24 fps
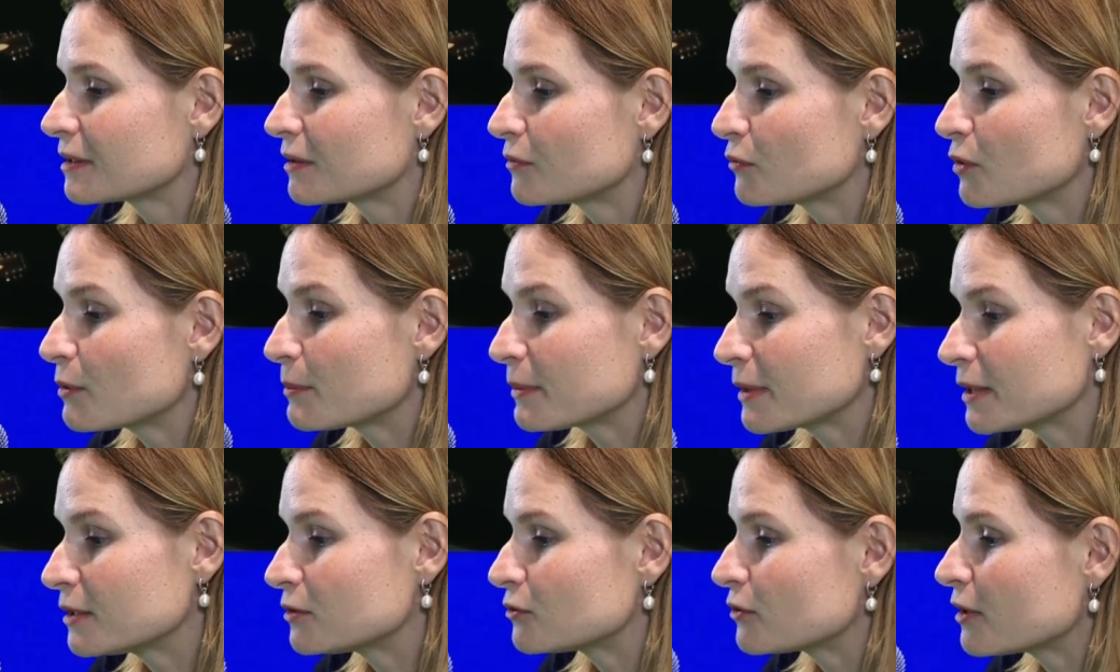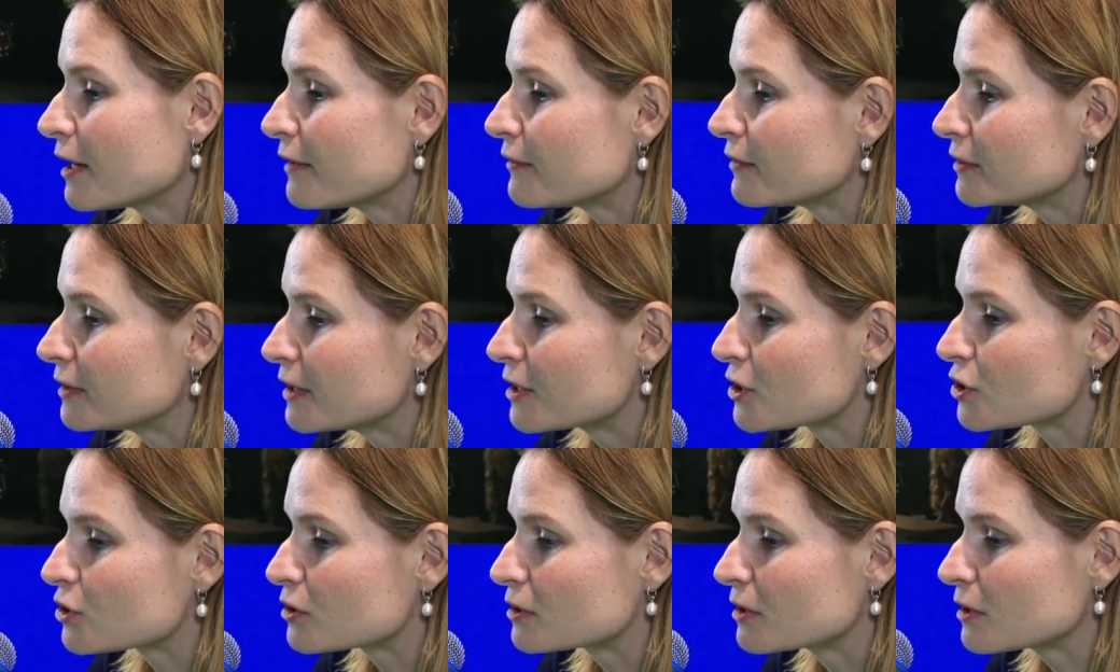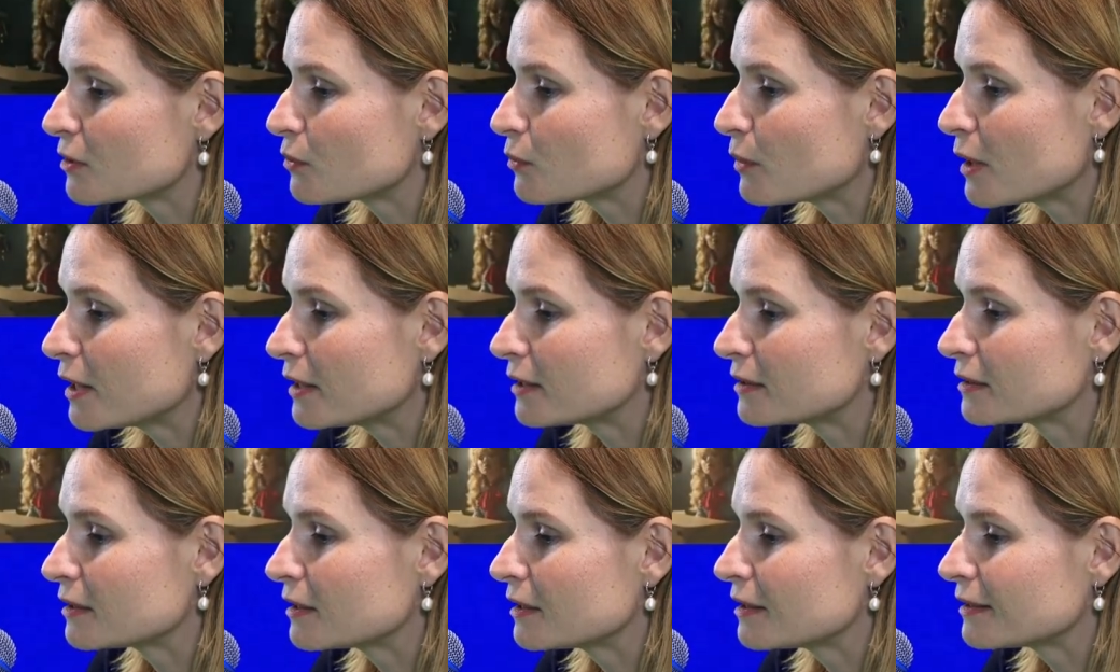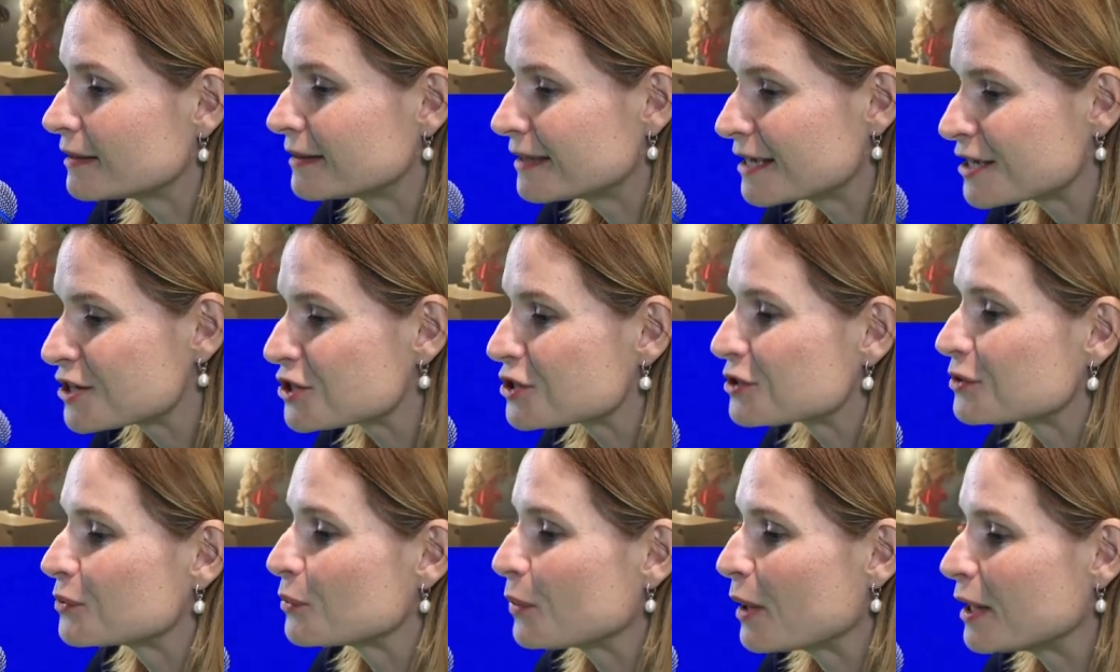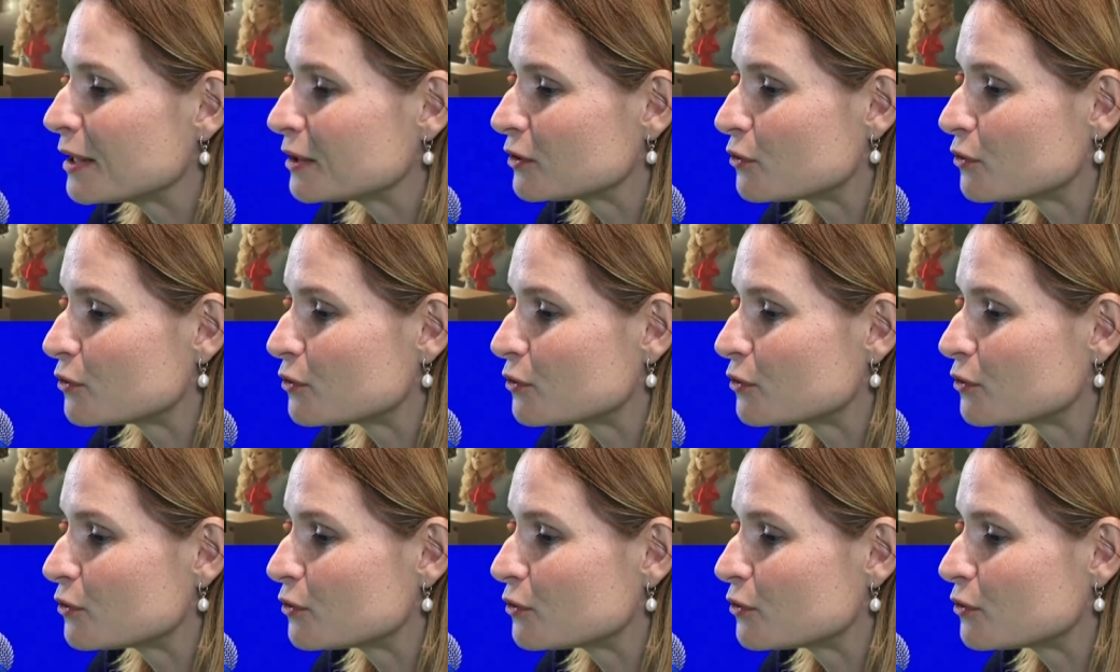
We plan to have a nationwide